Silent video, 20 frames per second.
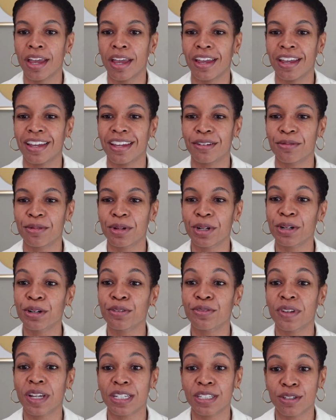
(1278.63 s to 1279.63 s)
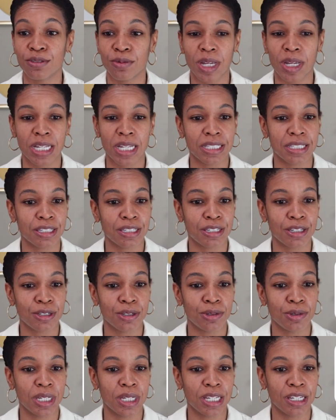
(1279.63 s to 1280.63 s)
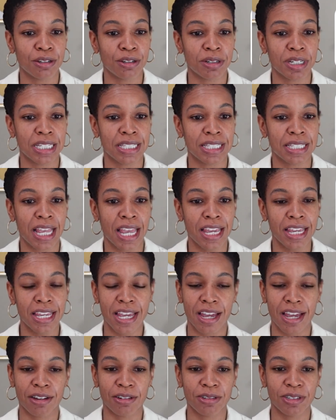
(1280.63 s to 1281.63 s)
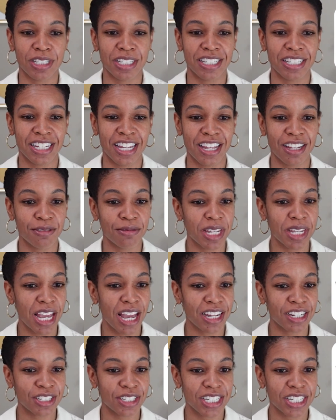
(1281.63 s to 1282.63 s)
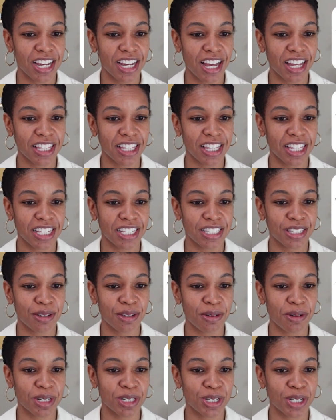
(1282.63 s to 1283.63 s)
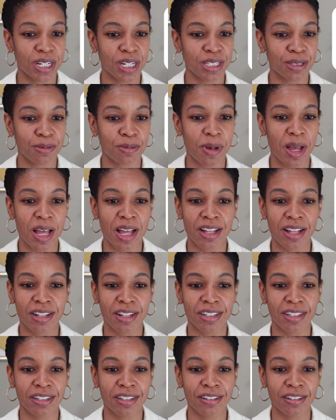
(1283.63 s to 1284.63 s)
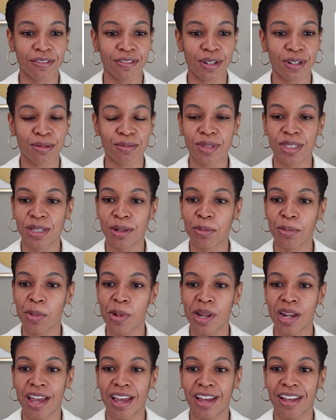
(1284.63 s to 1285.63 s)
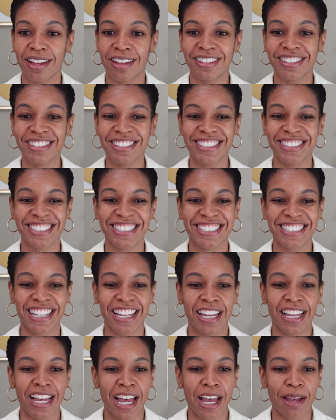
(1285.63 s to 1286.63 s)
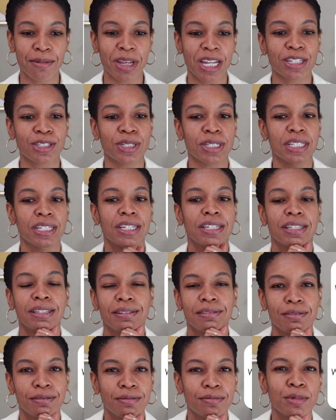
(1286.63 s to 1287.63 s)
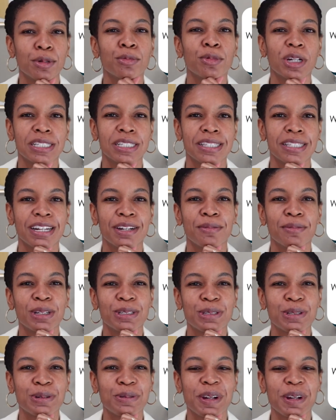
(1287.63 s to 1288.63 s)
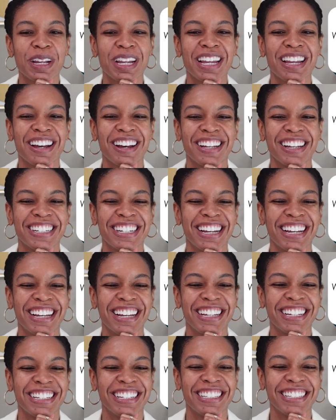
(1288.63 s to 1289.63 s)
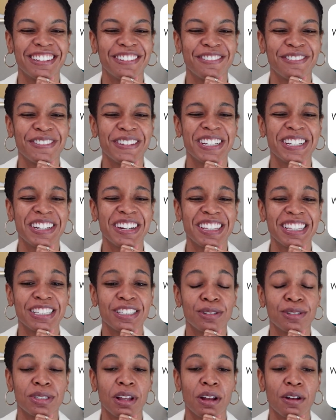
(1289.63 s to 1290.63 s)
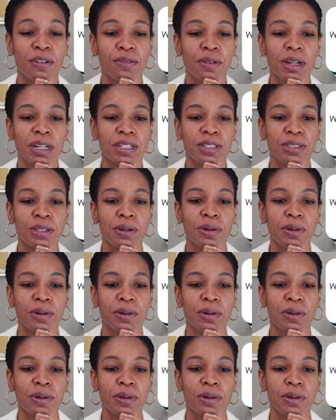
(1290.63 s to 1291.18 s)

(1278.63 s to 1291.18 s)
Okay, what are effective ways to increase egg count? And we actually got this question as well from someone else. Remember I said I'm also working on figuring out this new software.